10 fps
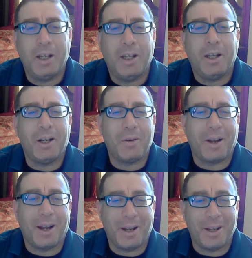Hello
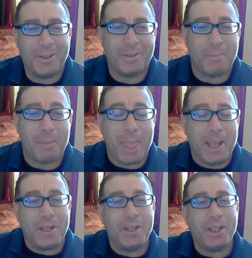guys,
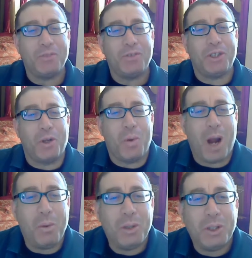in this video
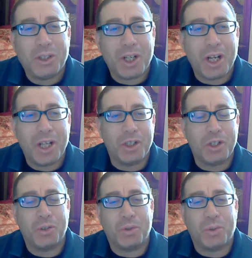I will try
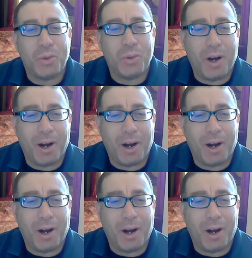just to